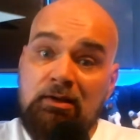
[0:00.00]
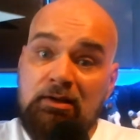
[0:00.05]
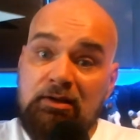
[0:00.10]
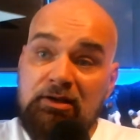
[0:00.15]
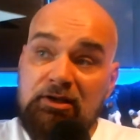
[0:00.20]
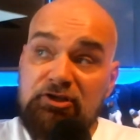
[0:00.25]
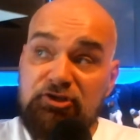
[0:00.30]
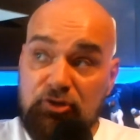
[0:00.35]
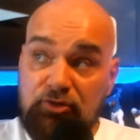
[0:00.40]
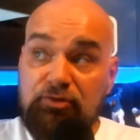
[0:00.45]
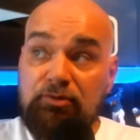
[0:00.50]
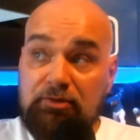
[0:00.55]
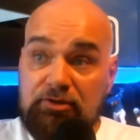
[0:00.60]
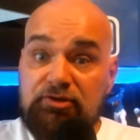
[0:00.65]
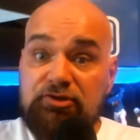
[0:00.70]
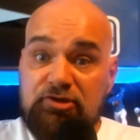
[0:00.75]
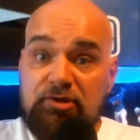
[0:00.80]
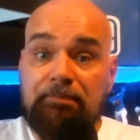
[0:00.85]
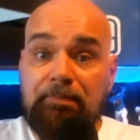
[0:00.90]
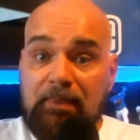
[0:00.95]
So
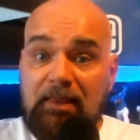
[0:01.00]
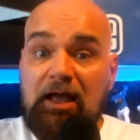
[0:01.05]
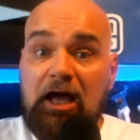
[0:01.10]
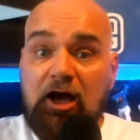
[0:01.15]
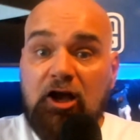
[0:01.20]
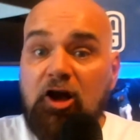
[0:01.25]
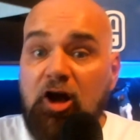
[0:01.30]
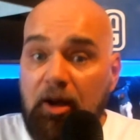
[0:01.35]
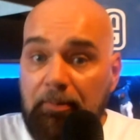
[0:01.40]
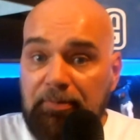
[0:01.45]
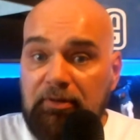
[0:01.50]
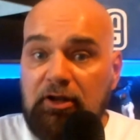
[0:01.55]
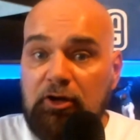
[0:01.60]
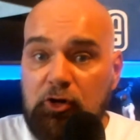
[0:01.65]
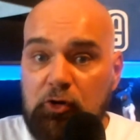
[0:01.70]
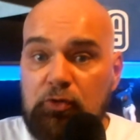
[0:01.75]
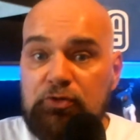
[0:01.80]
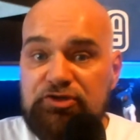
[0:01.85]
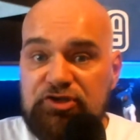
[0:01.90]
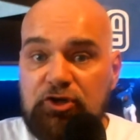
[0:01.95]
a couple of
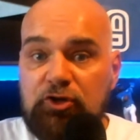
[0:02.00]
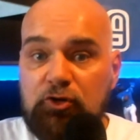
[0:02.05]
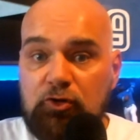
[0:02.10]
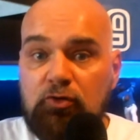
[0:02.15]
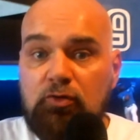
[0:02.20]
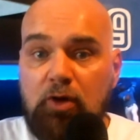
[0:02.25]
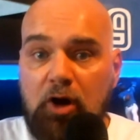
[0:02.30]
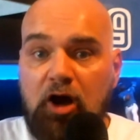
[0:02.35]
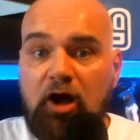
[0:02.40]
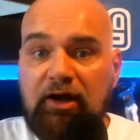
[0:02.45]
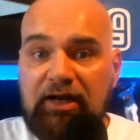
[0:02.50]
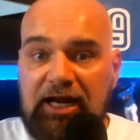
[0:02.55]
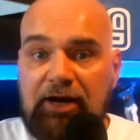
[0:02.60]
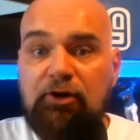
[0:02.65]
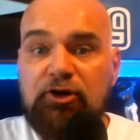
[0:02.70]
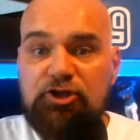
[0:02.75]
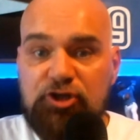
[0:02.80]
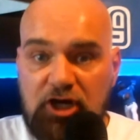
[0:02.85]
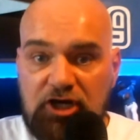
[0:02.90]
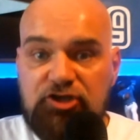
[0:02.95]
who's who on
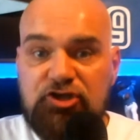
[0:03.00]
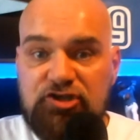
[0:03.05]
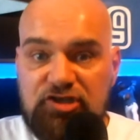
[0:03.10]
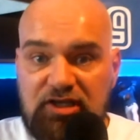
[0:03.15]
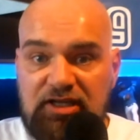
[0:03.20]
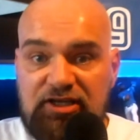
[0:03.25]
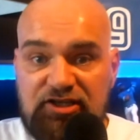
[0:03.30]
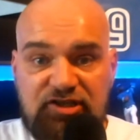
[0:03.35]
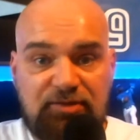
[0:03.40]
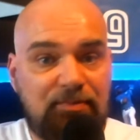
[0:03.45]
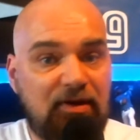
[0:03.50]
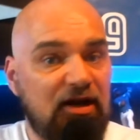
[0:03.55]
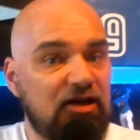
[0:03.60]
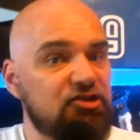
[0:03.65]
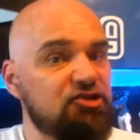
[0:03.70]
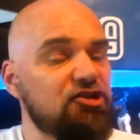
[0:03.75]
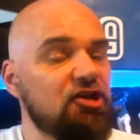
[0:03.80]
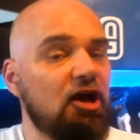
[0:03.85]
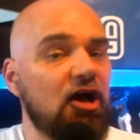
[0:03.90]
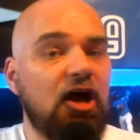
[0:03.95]
Aaron Judge's list, but a
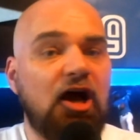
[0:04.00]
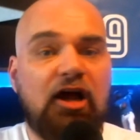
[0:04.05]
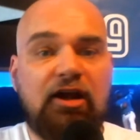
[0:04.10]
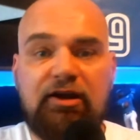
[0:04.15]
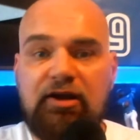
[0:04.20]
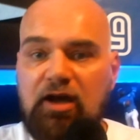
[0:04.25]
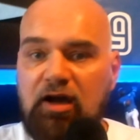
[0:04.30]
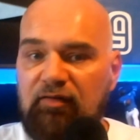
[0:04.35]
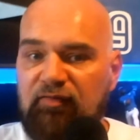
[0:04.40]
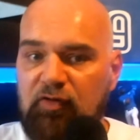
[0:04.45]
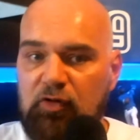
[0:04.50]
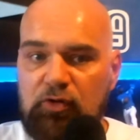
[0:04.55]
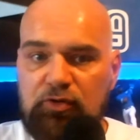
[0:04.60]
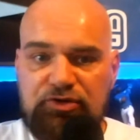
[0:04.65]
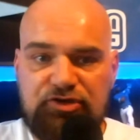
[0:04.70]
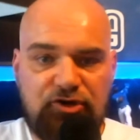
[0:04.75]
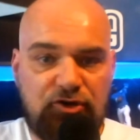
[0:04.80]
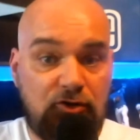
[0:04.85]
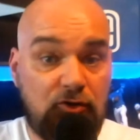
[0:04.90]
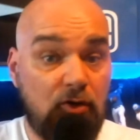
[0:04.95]
ton of who's
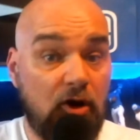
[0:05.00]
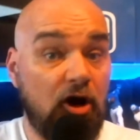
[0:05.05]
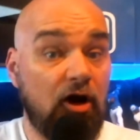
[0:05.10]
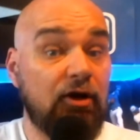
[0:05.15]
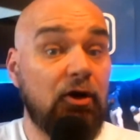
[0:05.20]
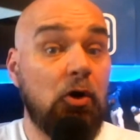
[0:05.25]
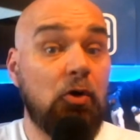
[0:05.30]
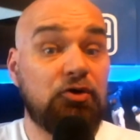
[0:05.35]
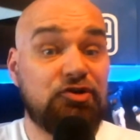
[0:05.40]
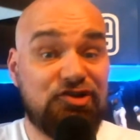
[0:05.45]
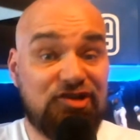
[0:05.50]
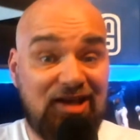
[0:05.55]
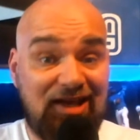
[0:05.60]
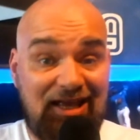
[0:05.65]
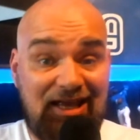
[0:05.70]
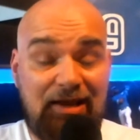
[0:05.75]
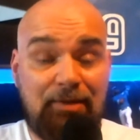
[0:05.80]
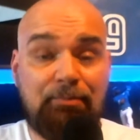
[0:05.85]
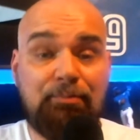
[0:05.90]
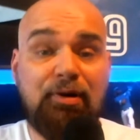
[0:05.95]
who on
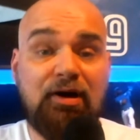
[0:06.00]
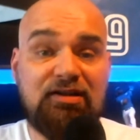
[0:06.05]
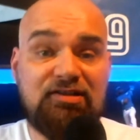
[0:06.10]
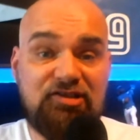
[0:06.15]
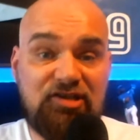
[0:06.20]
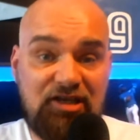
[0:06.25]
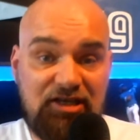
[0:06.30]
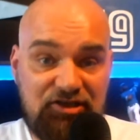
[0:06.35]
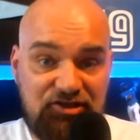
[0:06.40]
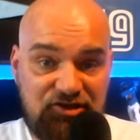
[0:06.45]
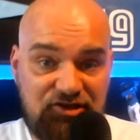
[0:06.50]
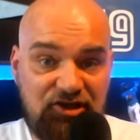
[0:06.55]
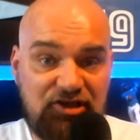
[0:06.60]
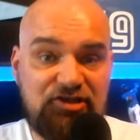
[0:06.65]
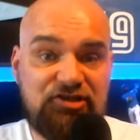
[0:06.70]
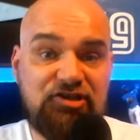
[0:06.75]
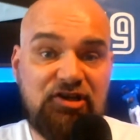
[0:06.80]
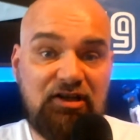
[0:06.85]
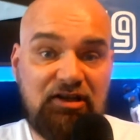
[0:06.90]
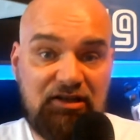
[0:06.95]
Jose
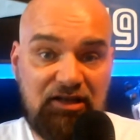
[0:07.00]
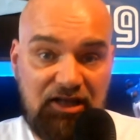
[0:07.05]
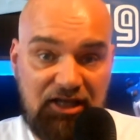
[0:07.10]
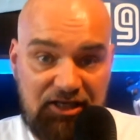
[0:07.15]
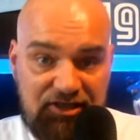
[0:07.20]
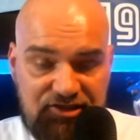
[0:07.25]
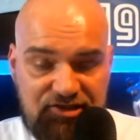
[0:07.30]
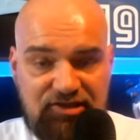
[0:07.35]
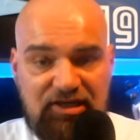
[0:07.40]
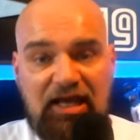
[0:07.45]
Bautista's list.